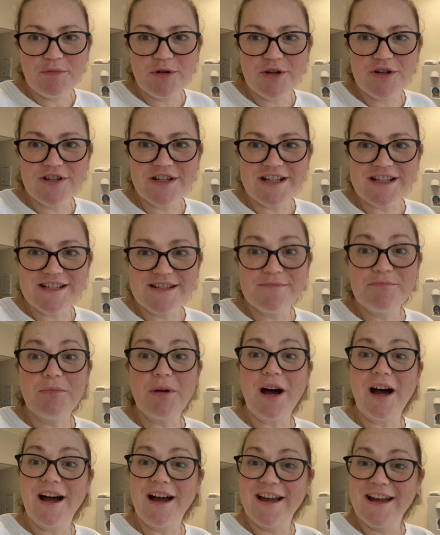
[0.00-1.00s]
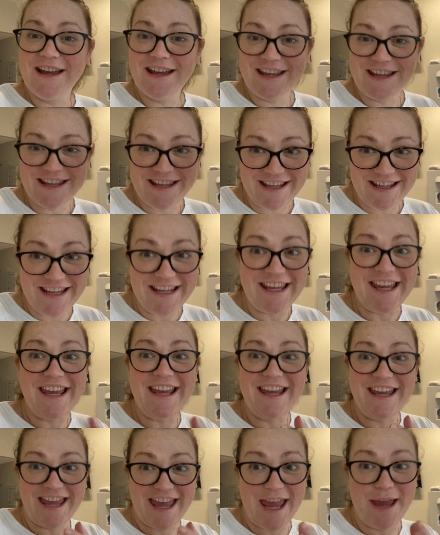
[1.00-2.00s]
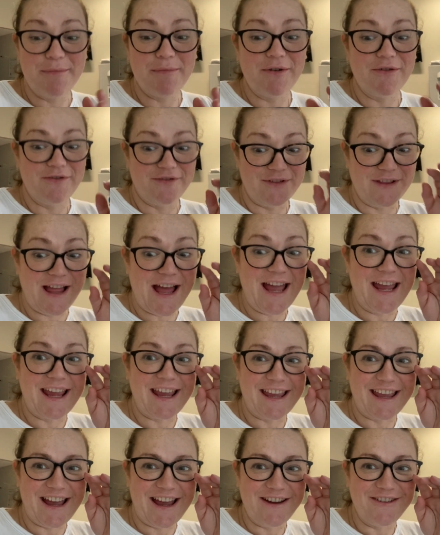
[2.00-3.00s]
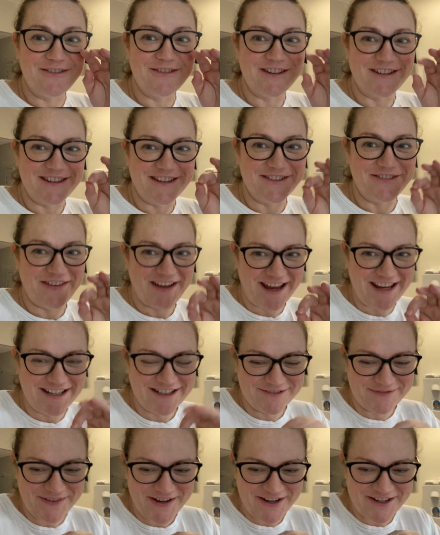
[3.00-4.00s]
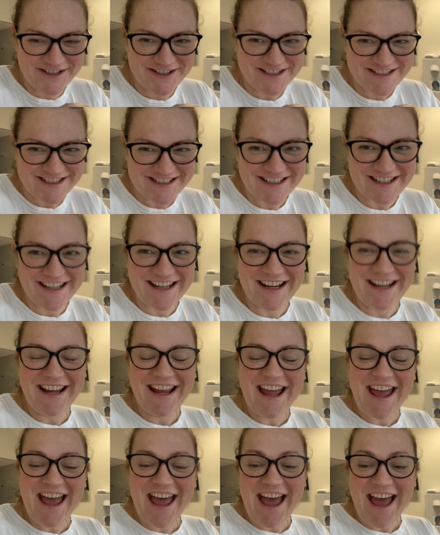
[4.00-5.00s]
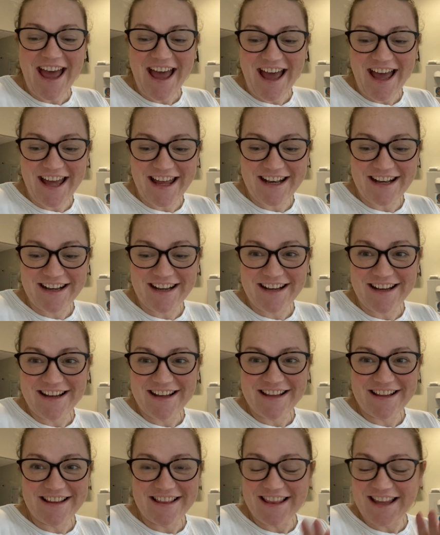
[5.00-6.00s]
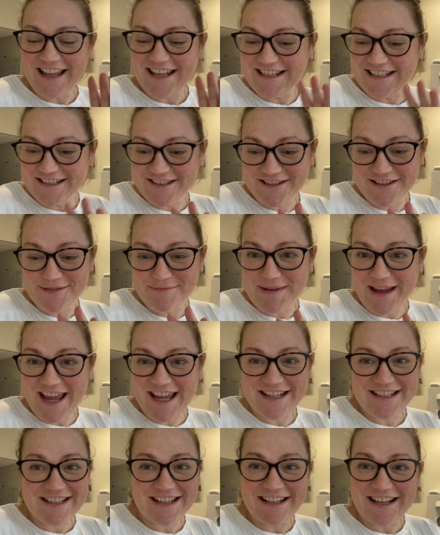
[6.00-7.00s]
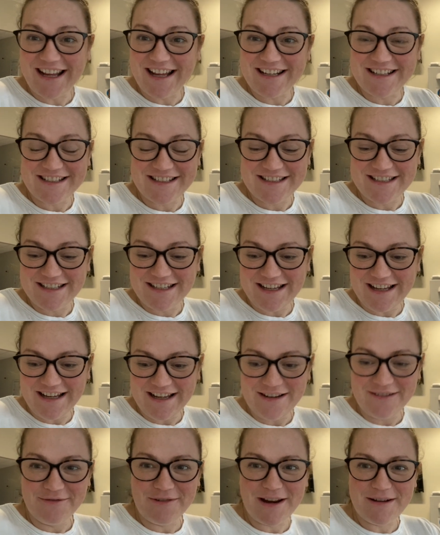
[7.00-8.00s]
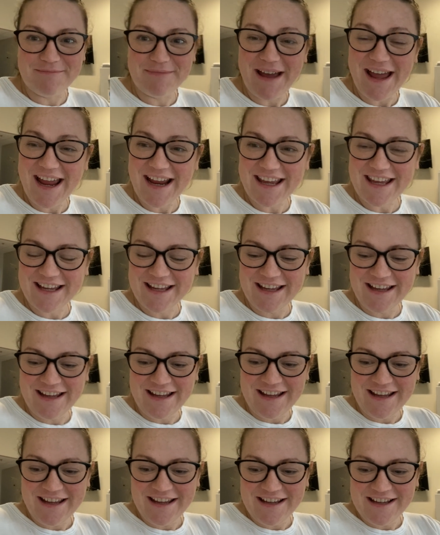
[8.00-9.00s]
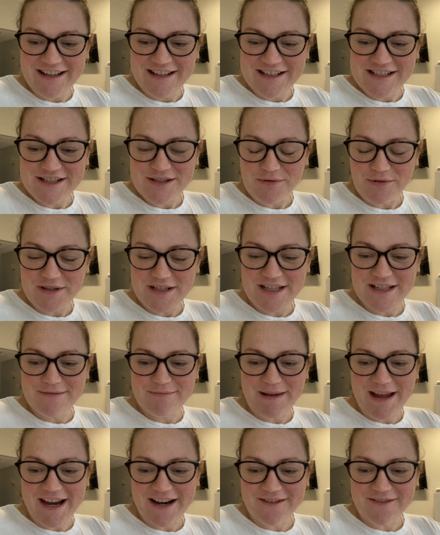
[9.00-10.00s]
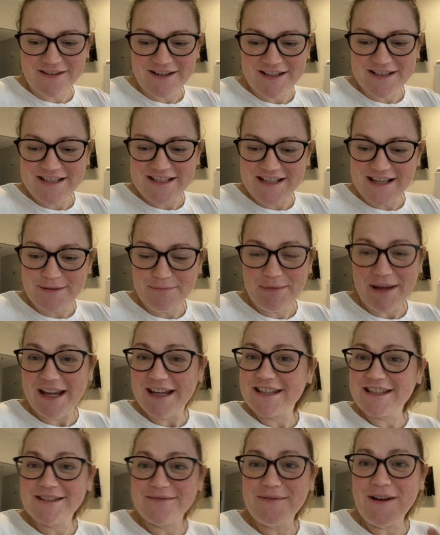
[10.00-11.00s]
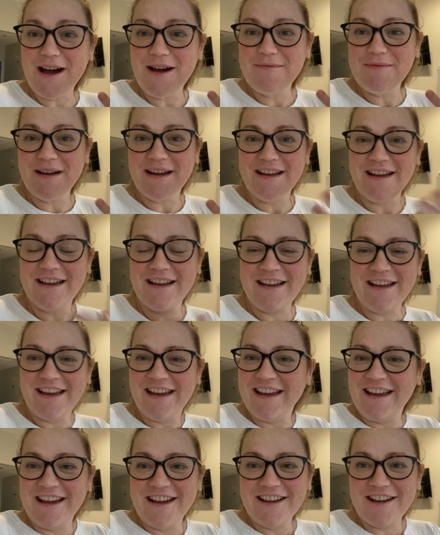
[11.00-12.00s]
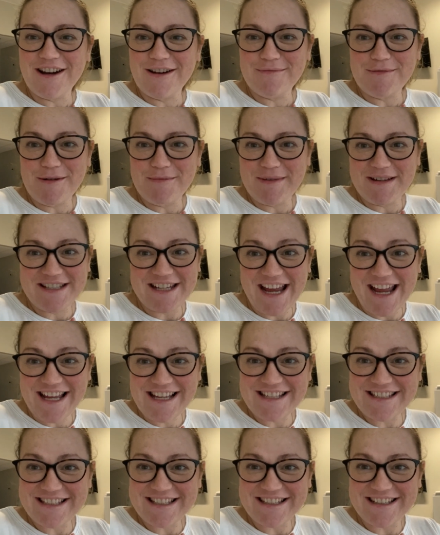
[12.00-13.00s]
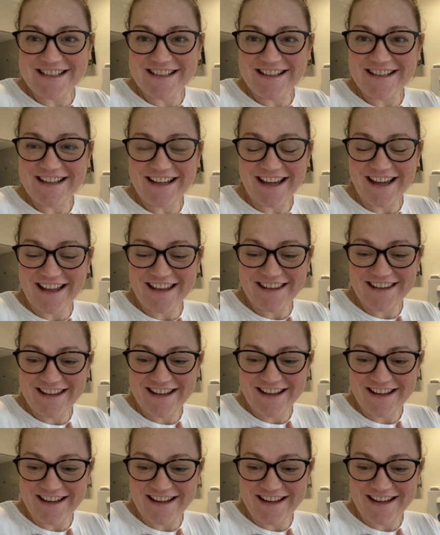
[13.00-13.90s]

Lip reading: pushes, but he came flying out on the final push and landed on the bed, and I just went back, squatted backwards, picked him up, got him on my chest and